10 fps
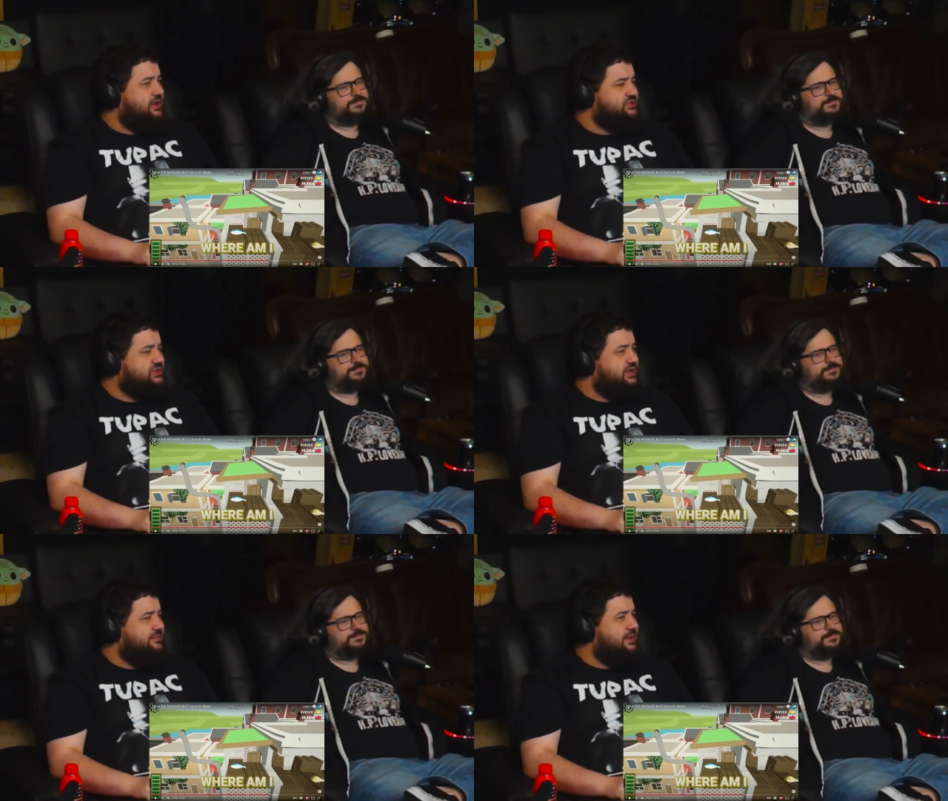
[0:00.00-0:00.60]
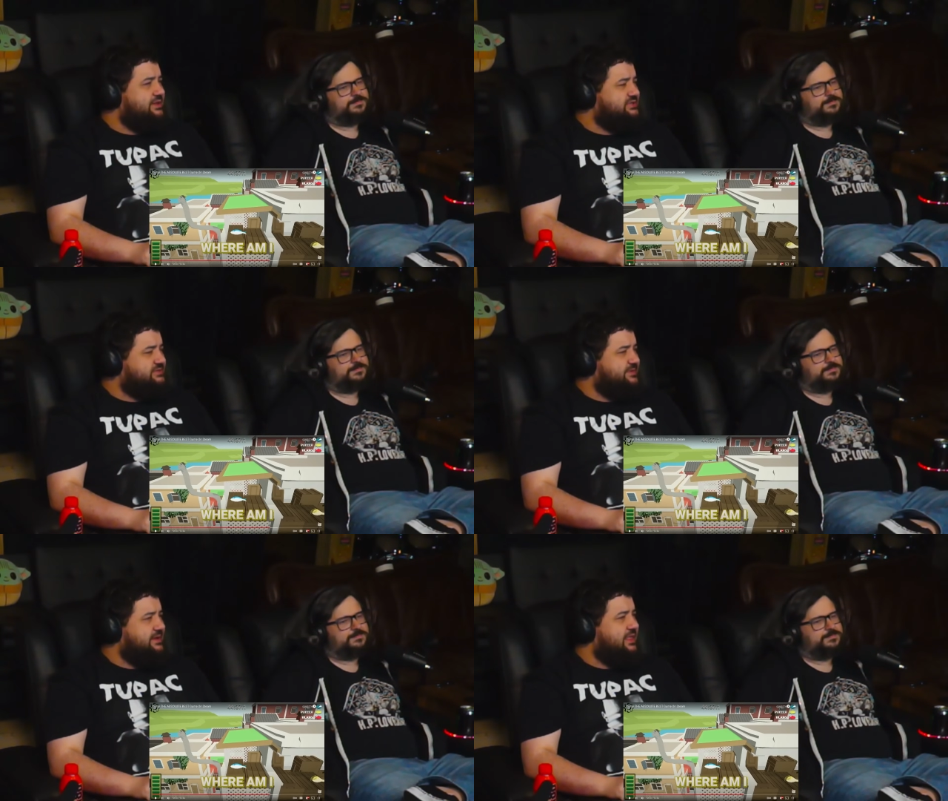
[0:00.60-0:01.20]
Speaker 1: Australian man just
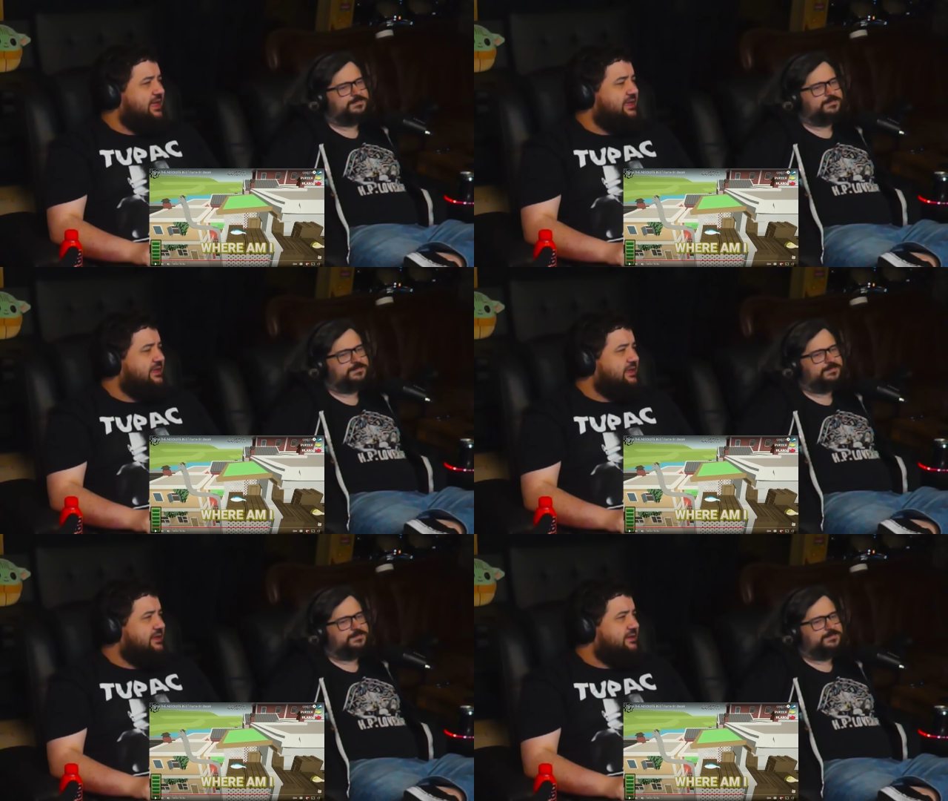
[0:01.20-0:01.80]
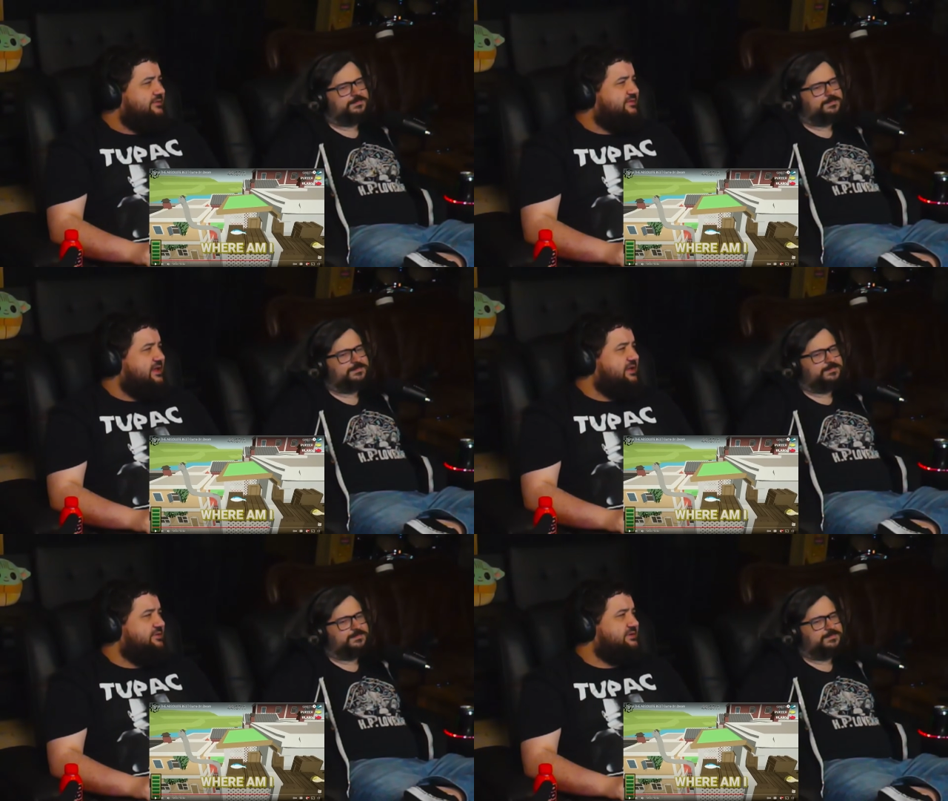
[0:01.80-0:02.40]
being like,
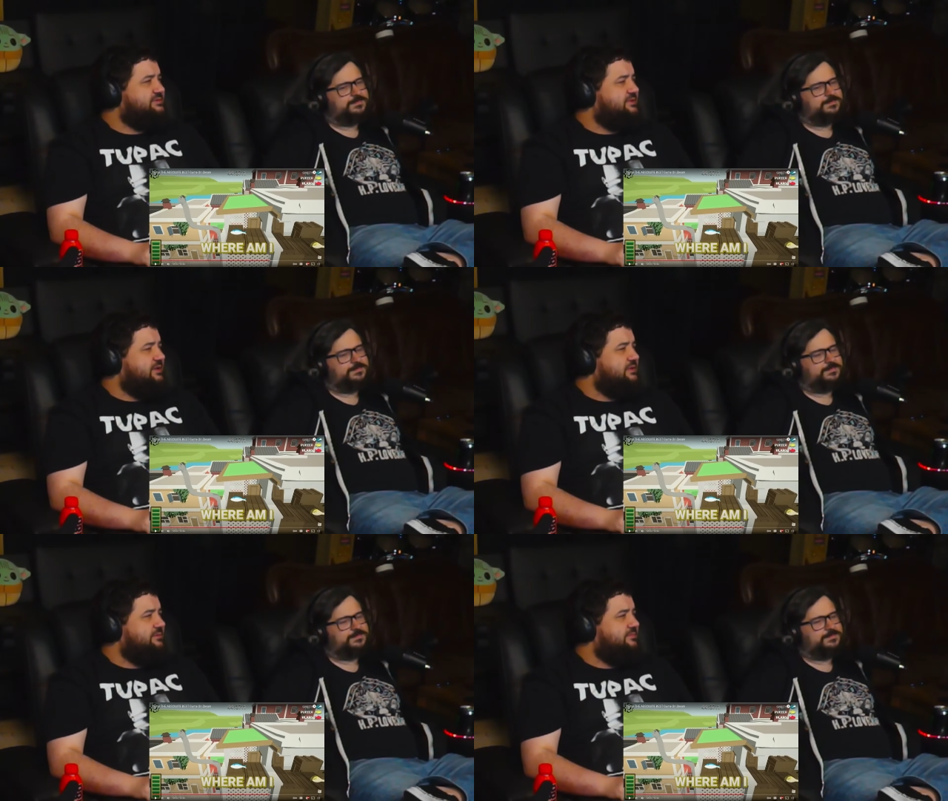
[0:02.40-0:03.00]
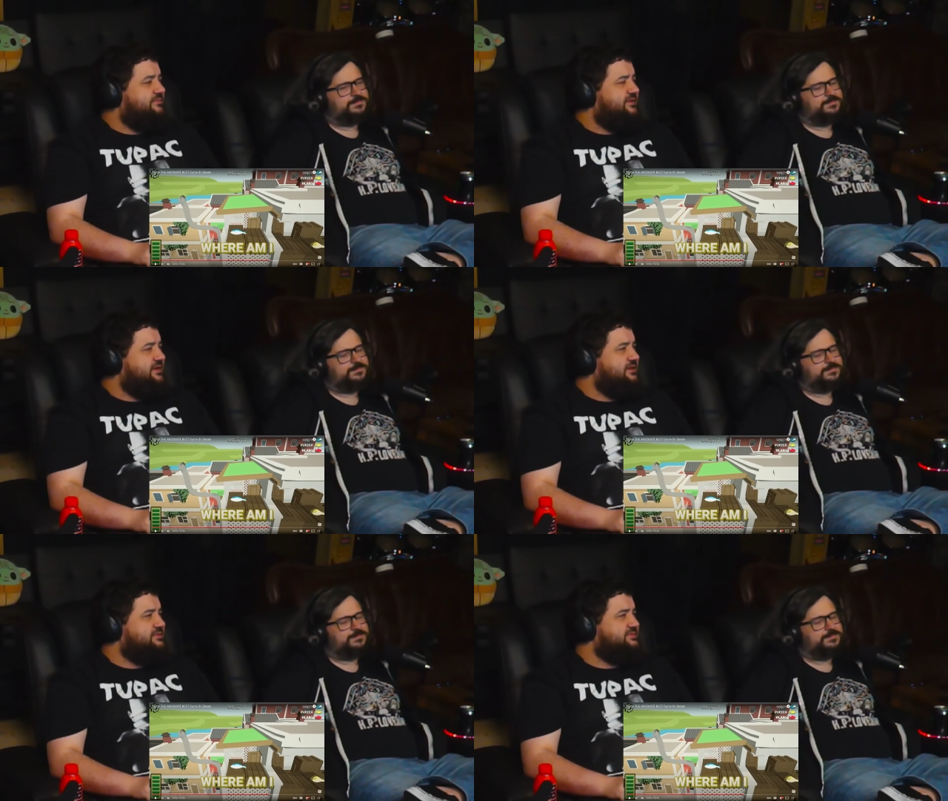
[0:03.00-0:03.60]
"Failure is only
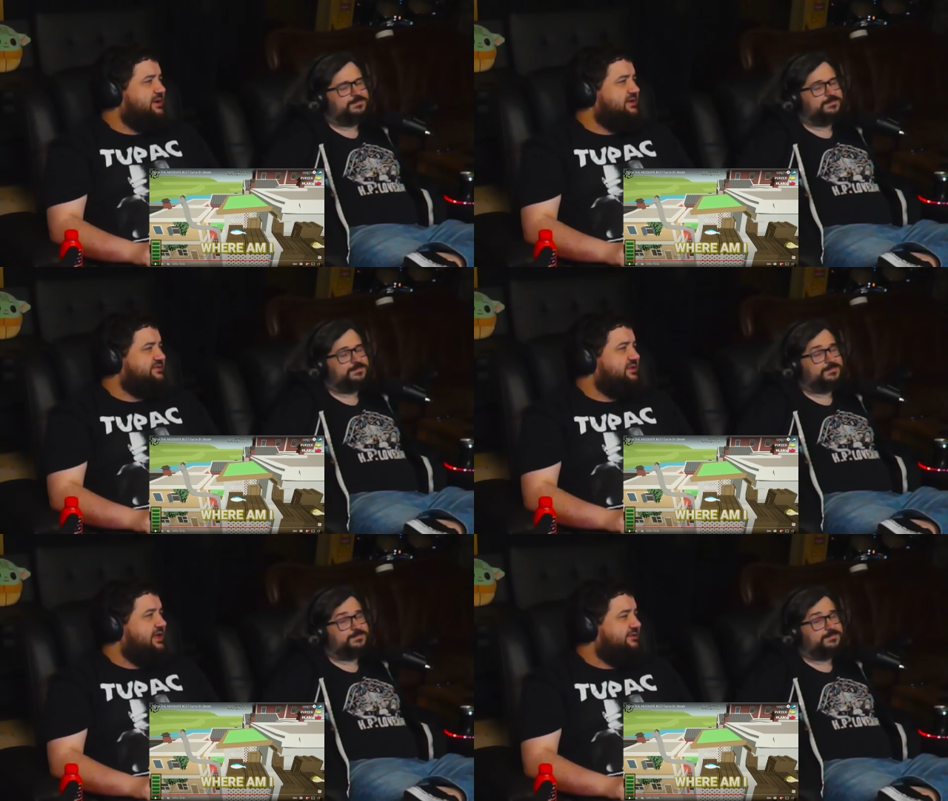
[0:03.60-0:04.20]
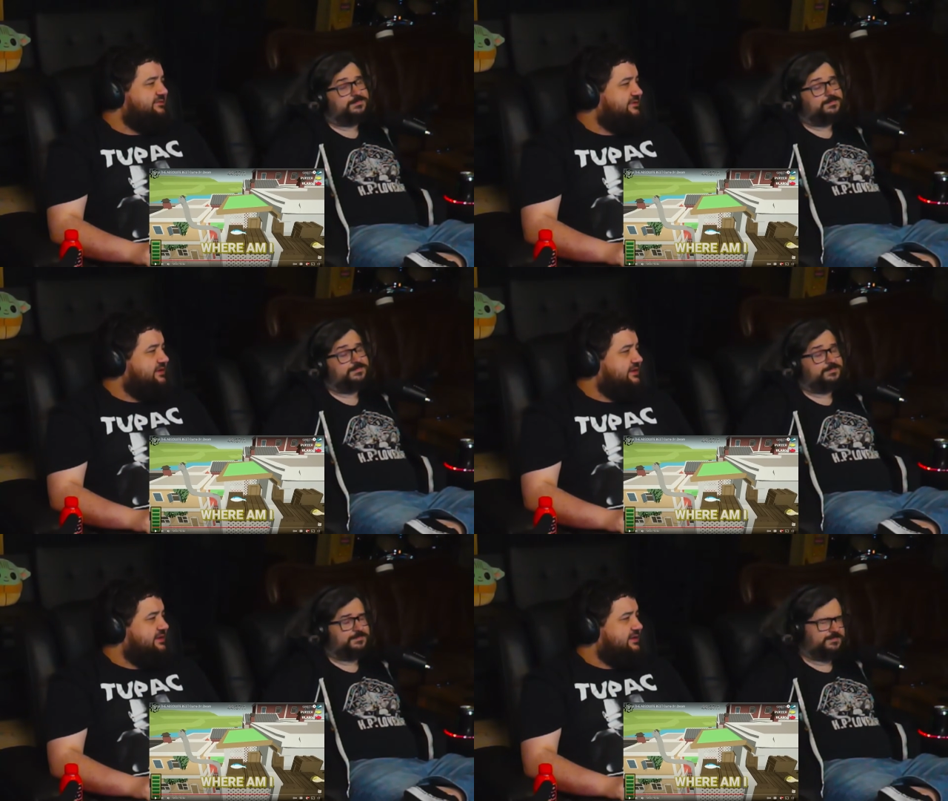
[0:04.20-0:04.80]
failure is part of life,
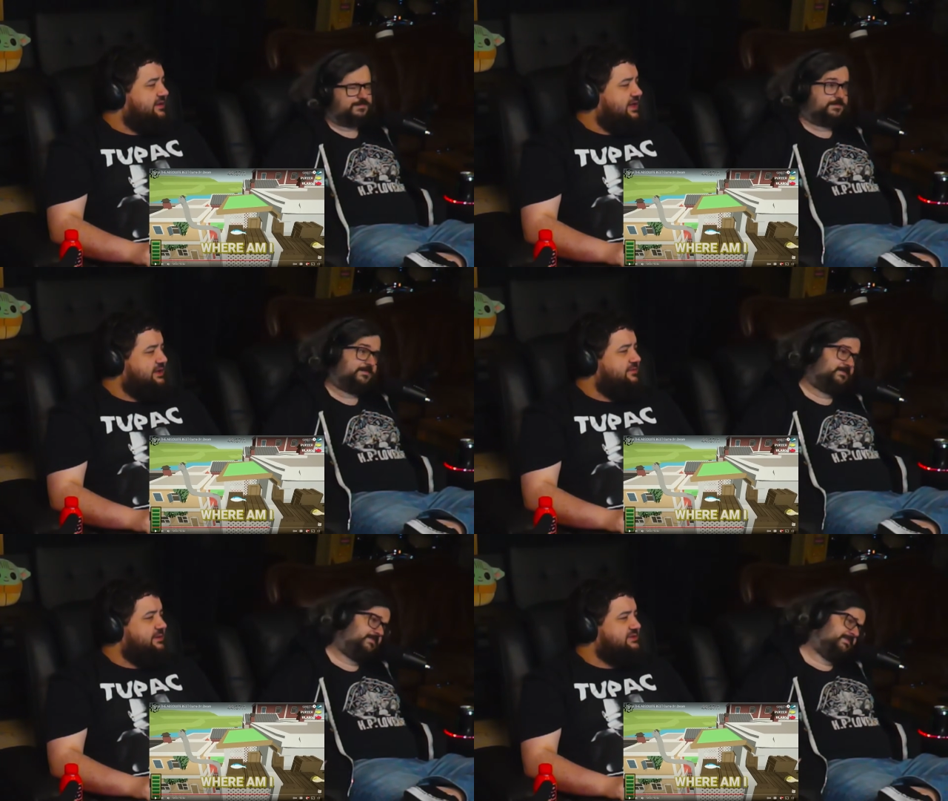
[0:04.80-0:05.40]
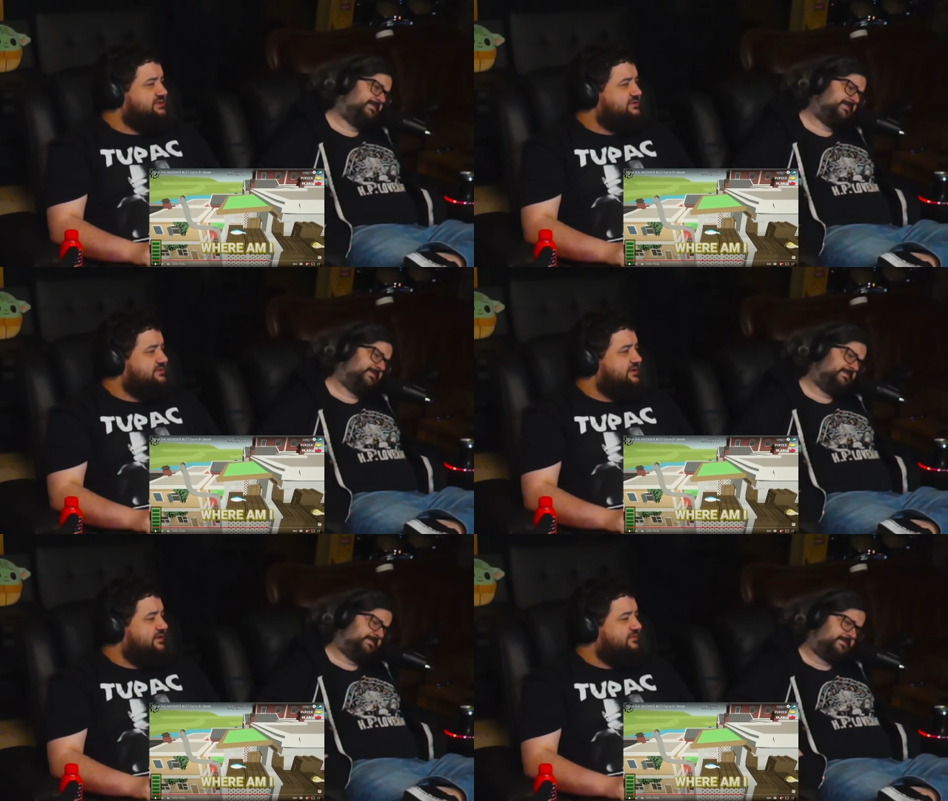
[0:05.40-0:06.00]
and you must,
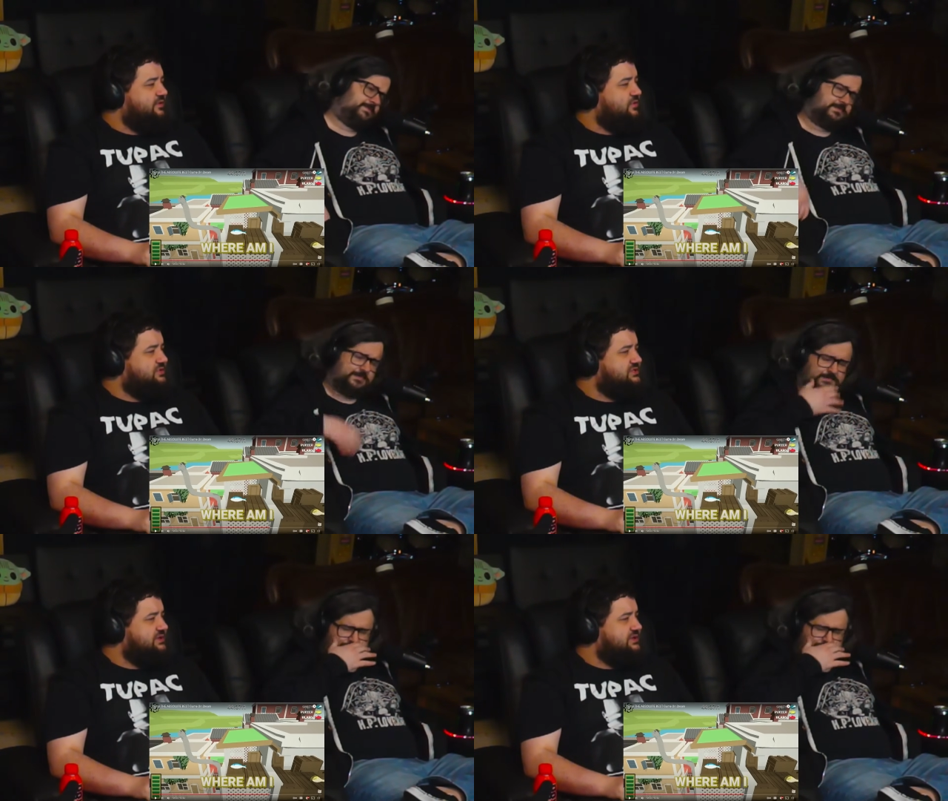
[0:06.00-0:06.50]
of course,